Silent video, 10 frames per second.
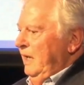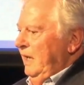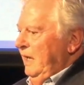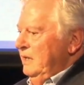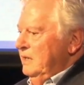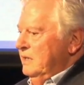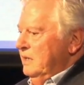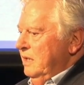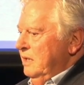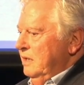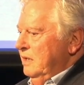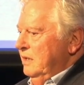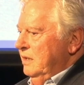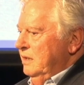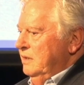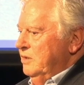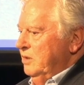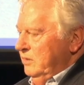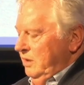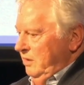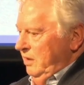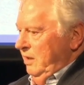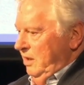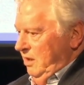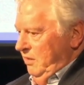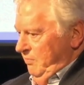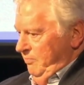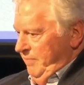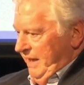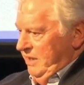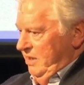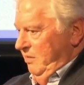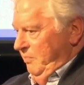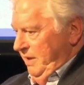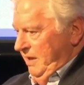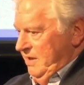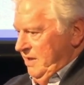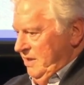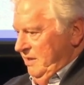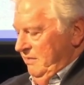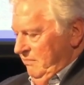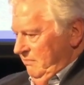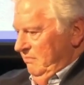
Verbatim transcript: And Jean got the car back to the pits and